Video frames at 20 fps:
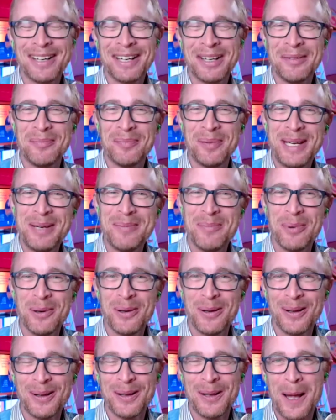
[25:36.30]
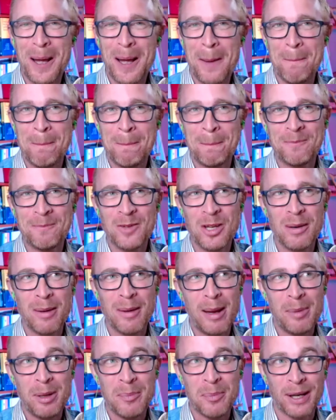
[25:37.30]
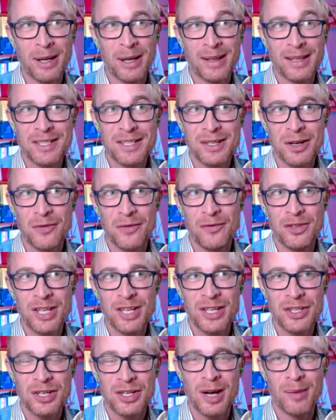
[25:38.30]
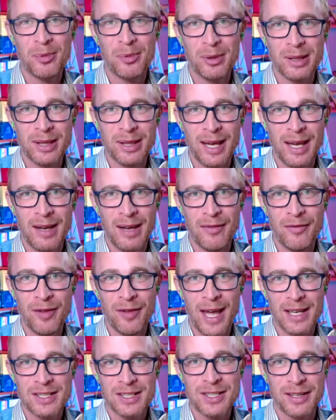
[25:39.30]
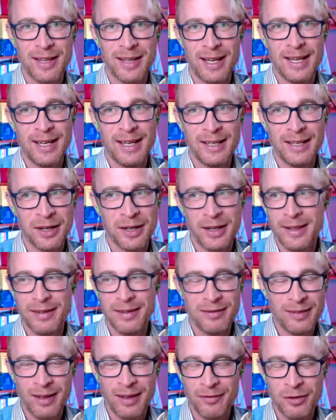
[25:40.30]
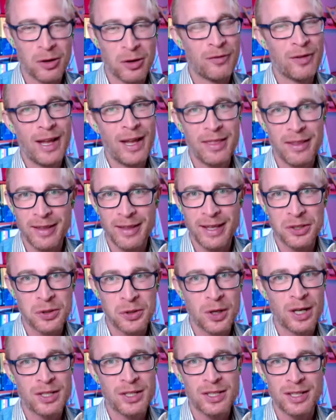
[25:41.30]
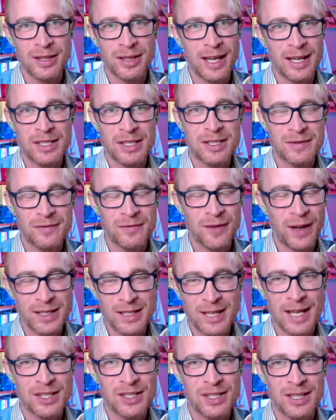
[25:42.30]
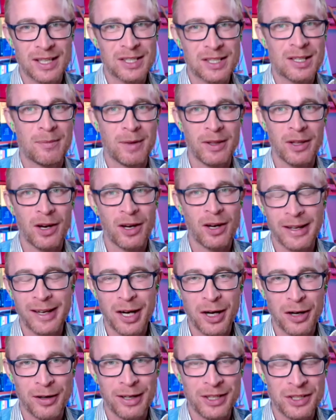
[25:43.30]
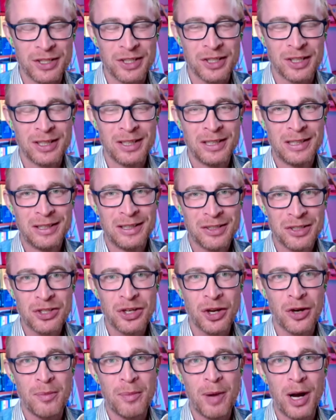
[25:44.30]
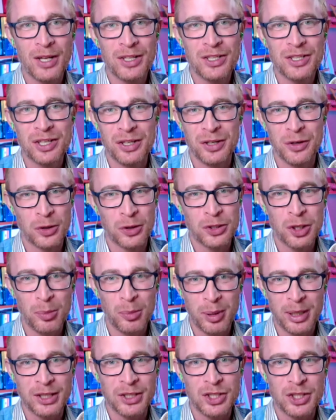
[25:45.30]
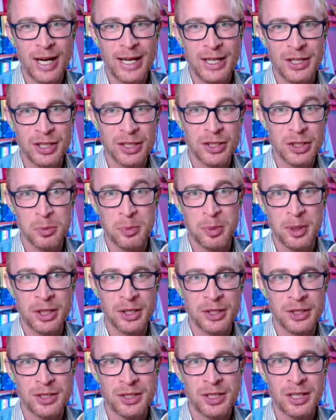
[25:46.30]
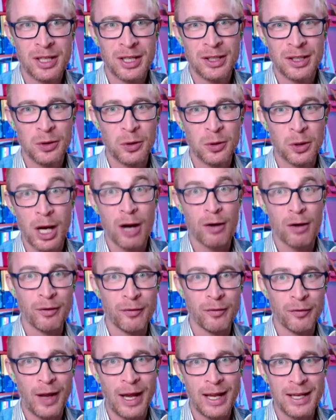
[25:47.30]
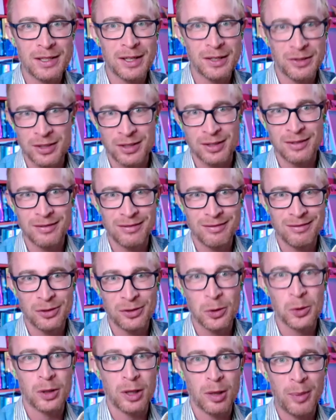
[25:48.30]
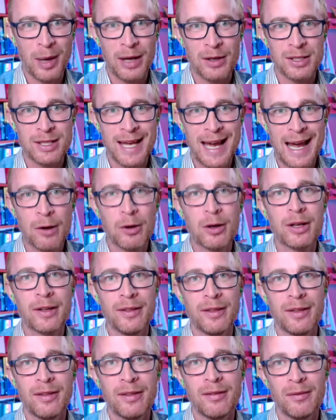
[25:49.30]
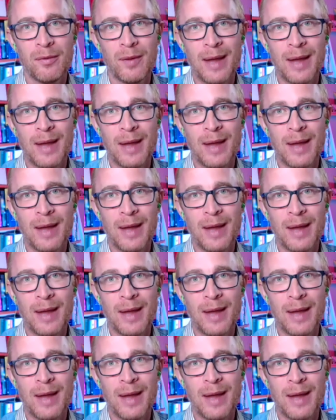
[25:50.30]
can people, maybe bring this conversation up with their vet? So they, you know, they've got a vet that they trust, and that's fantastic. Something that I encourage so much, and not chopping and changing just because your current vet doesn't talk about it. How can